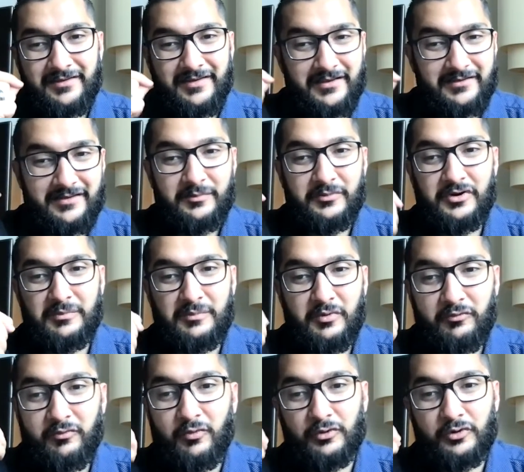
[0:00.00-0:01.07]
antimony
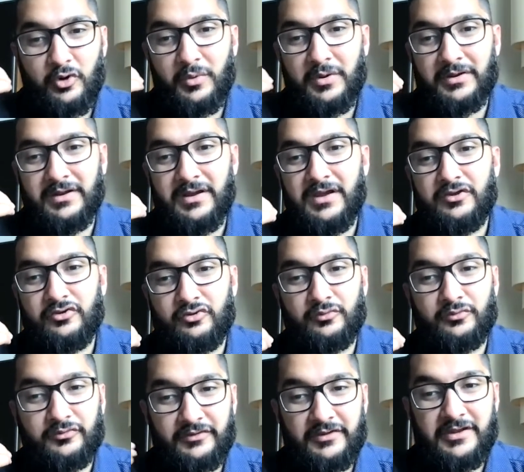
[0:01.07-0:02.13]
before going to
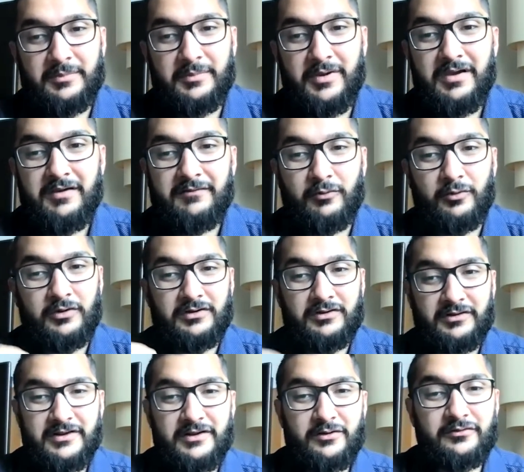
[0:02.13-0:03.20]
sleep, for it
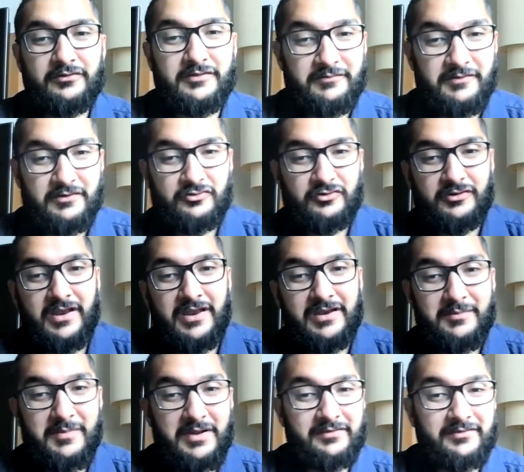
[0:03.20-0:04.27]
clears the vision and
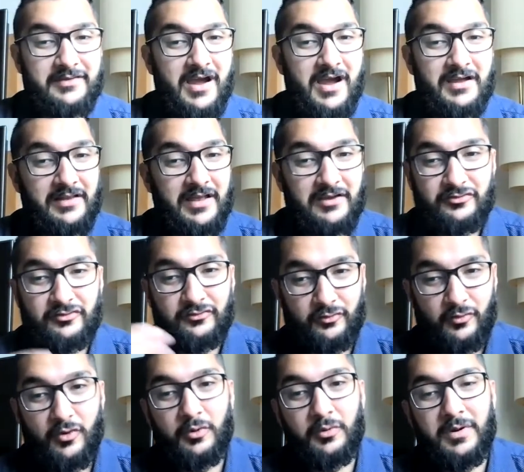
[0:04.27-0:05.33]
it makes the eyelashes
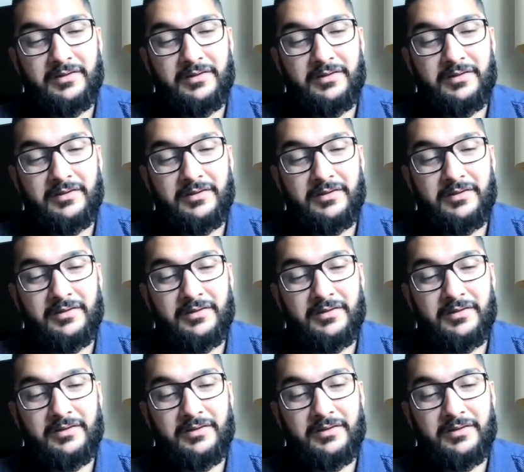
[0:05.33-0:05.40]
grow.